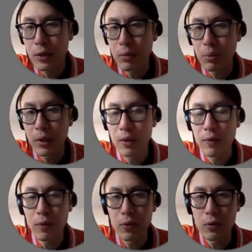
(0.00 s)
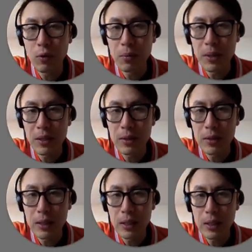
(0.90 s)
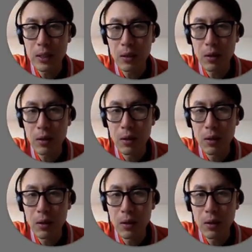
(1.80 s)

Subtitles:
plan for soybean seed here.